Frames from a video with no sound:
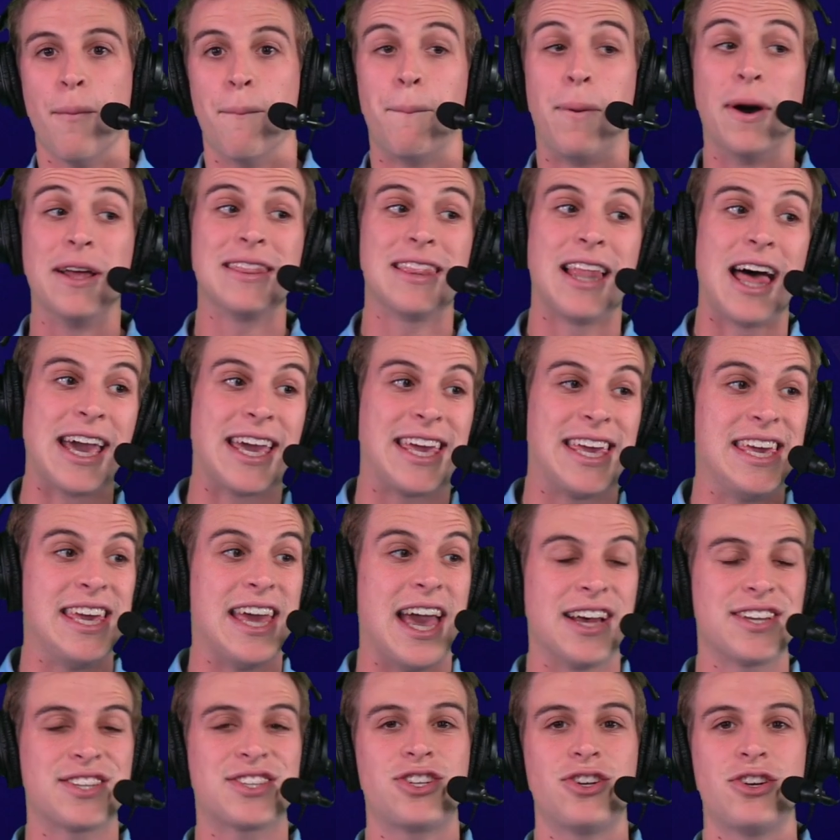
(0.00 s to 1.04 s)
but like
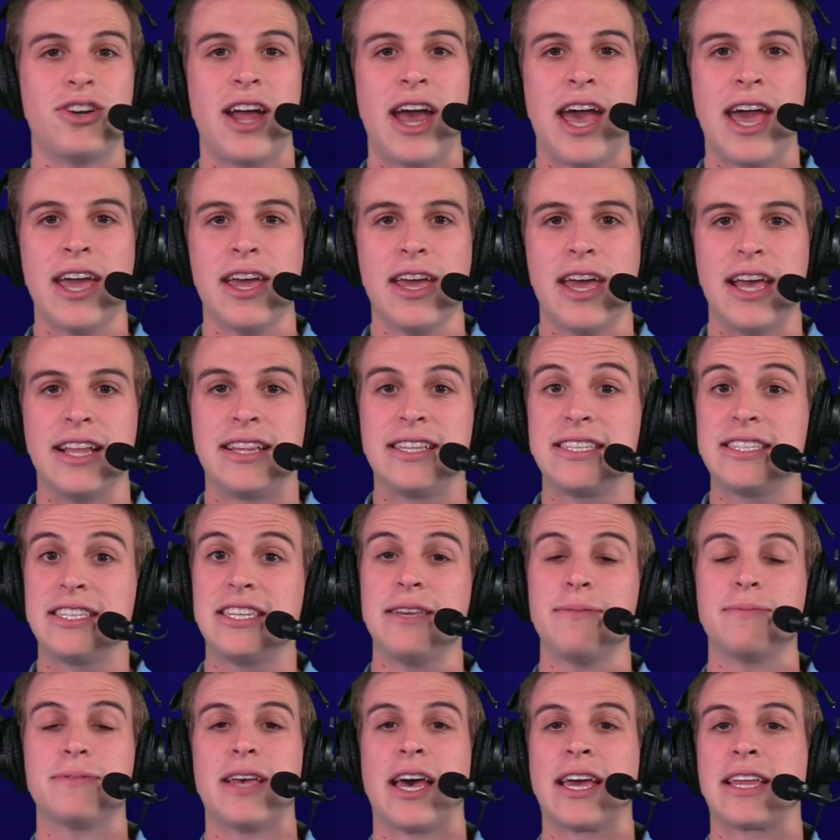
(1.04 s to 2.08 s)
yesterday, it
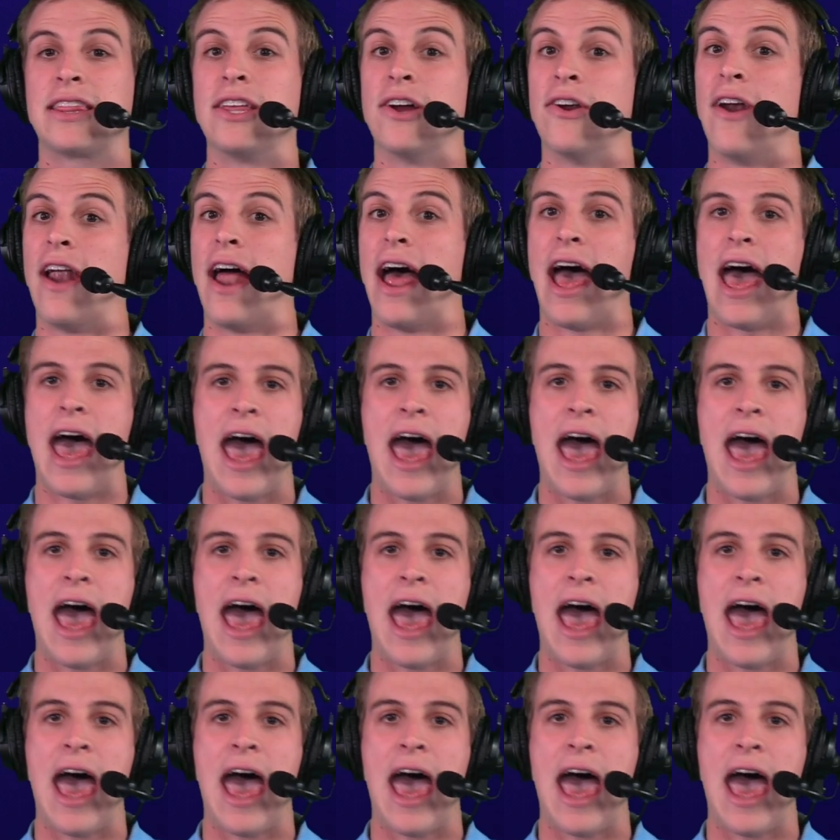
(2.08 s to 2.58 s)
seems like they're